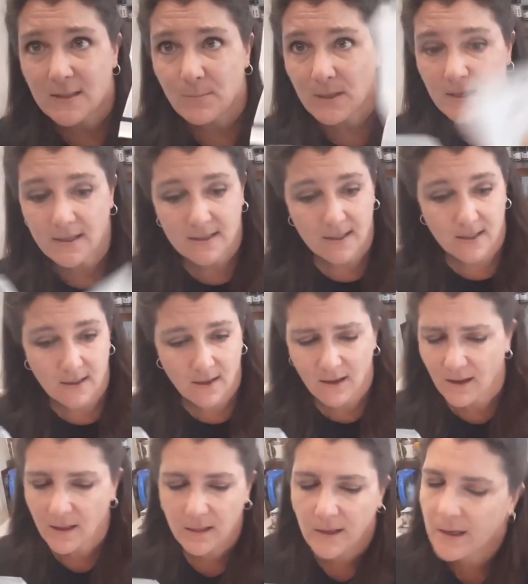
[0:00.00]
peasy.
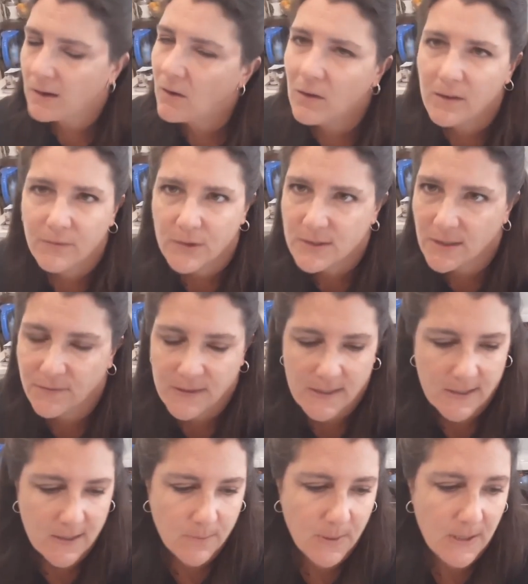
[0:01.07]
Like, all of our stuff is
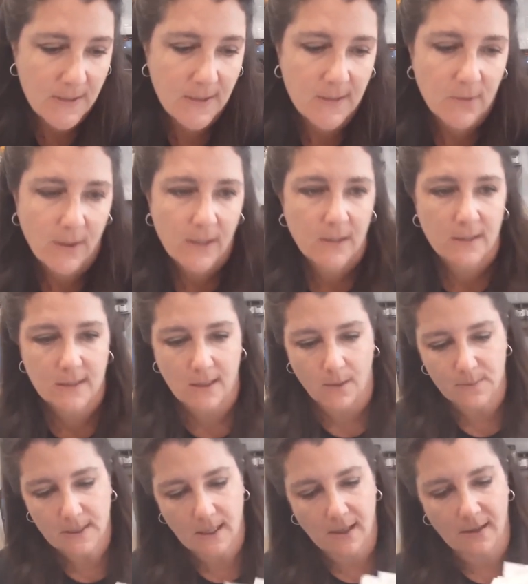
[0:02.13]
easy peasy, so I'm going to stop
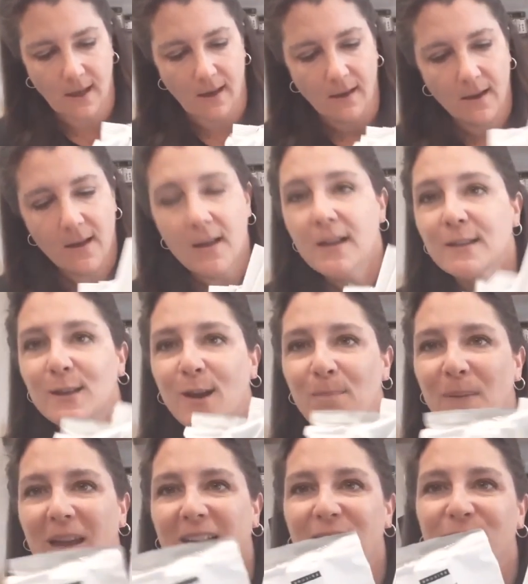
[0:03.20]
saying that. So you
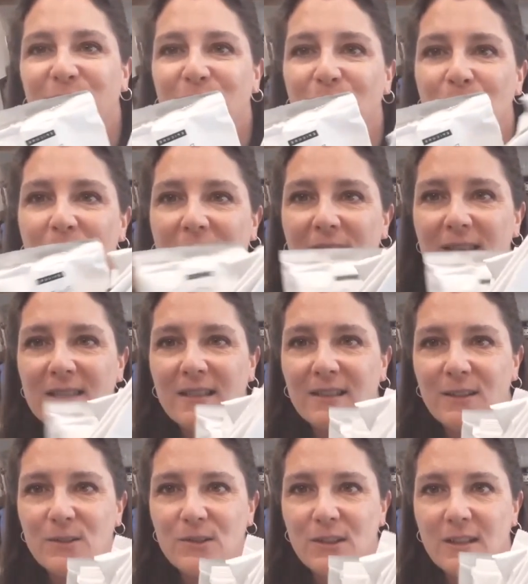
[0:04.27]
pick a few meal
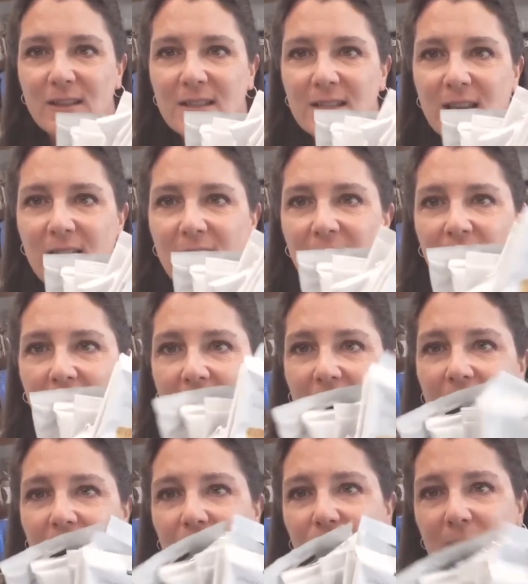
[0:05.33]
solutions,
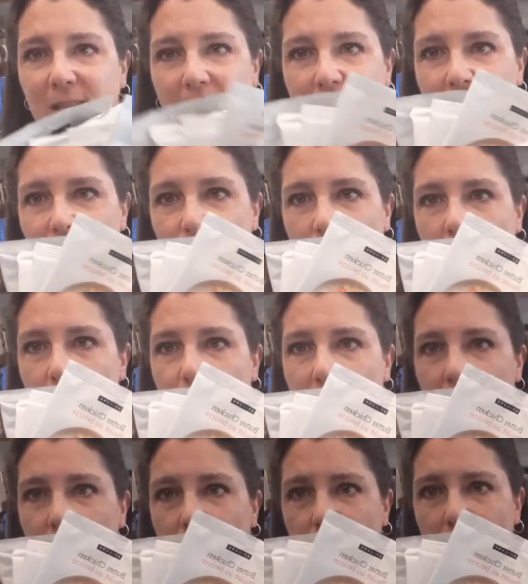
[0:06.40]
and you take a Sharpie.
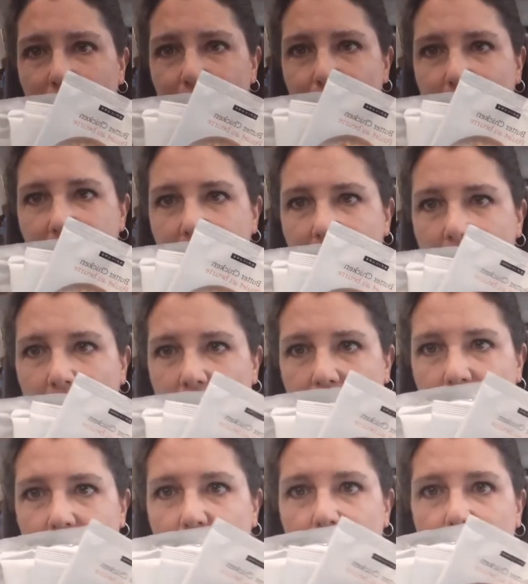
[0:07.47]
You could write Monday on
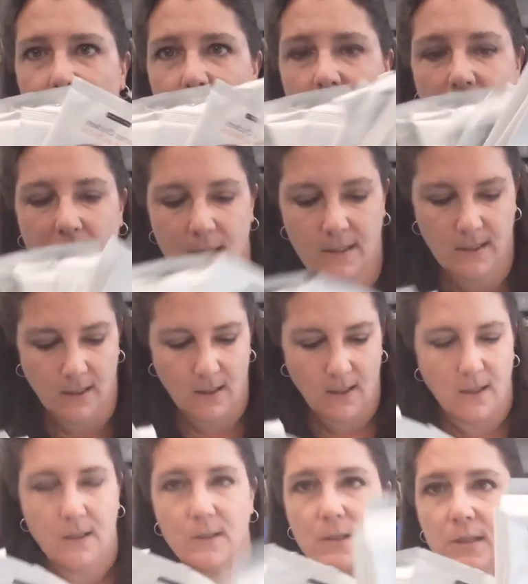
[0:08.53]
it. You could write
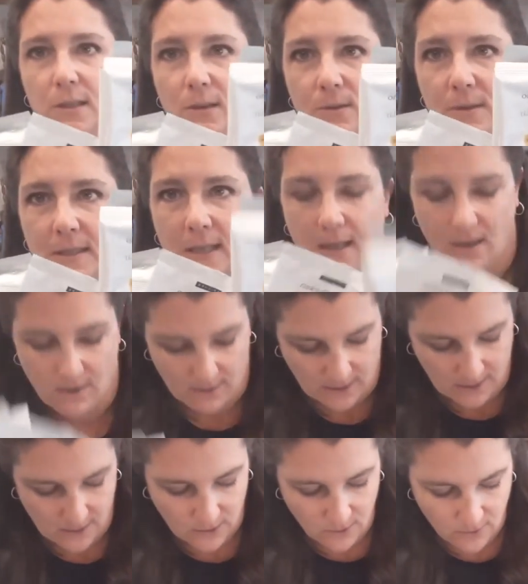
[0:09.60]
Tuesday on
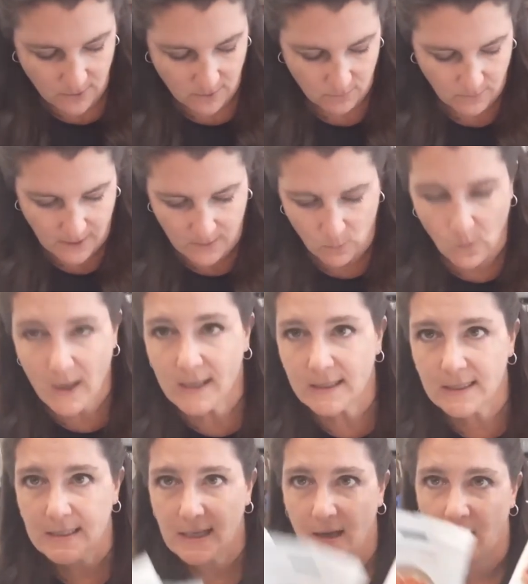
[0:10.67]
it. You could write
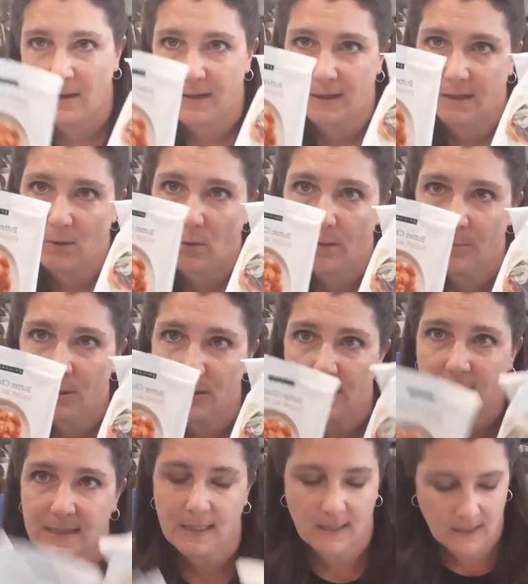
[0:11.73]
Wednesday on it, or put a
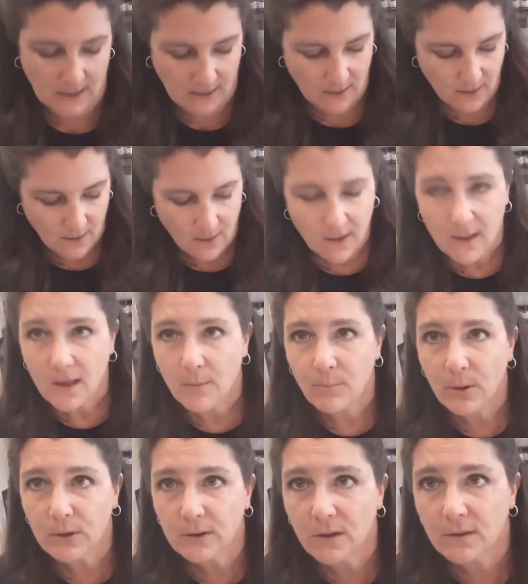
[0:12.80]
sticky. You
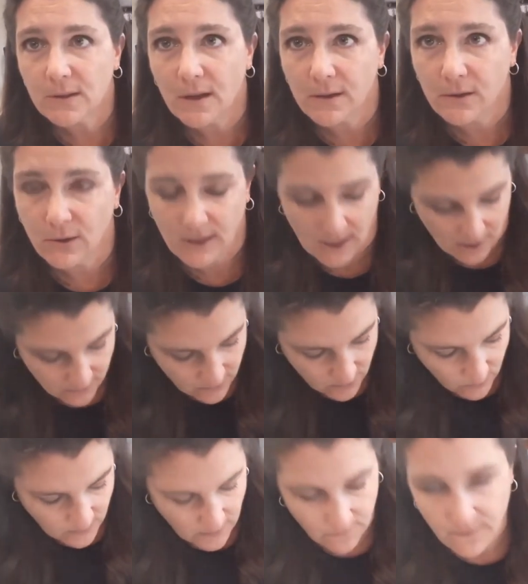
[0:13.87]
put those on your counter.
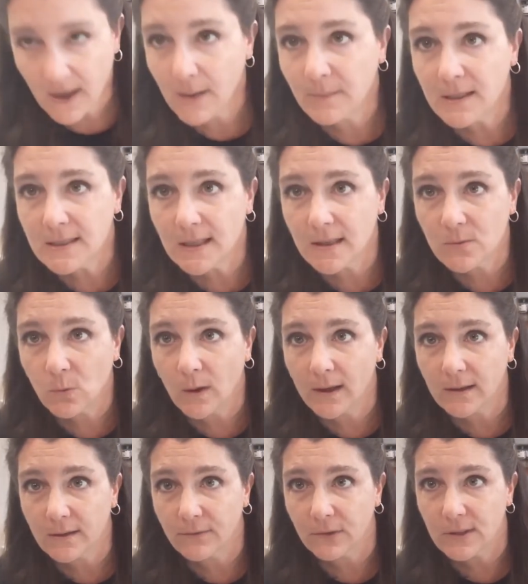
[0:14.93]
When your family says,
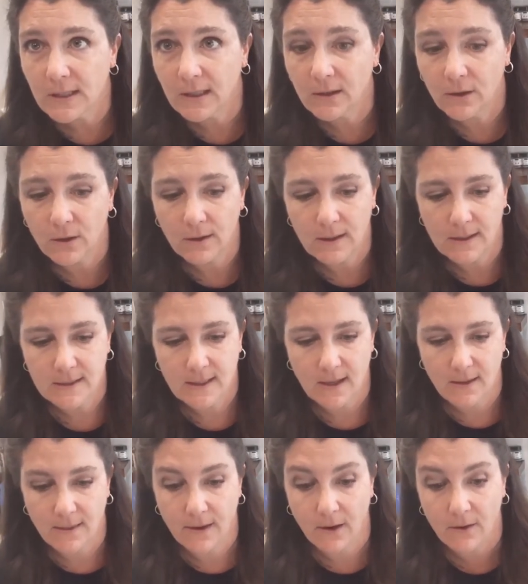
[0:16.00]
what's for dinner? You say,
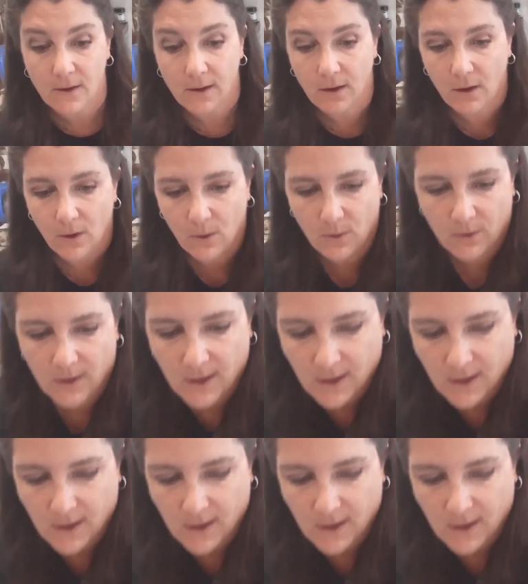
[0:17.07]
there you go.